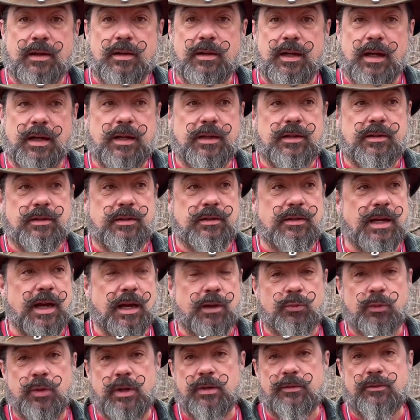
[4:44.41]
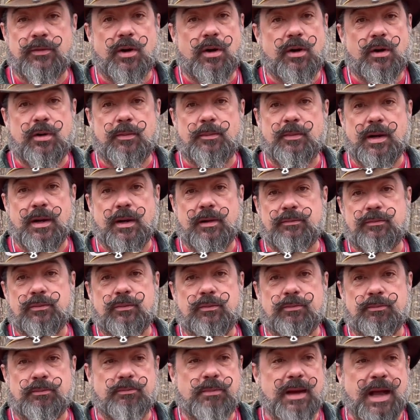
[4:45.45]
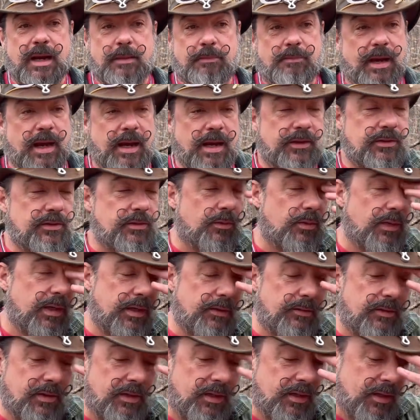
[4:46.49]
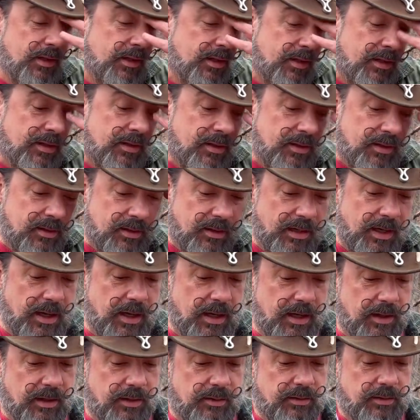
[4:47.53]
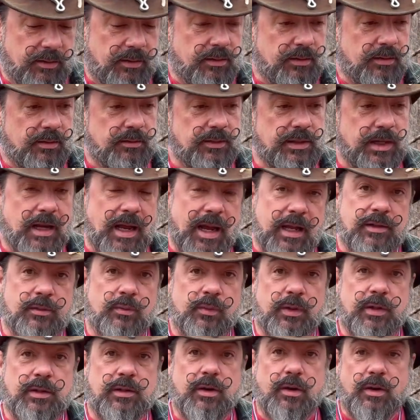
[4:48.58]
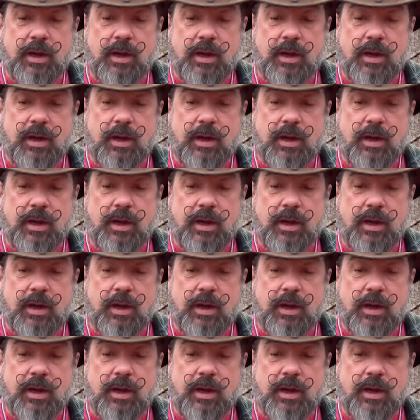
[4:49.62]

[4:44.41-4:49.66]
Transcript: I got rid of all my backpacks or whatever, and like, I really don't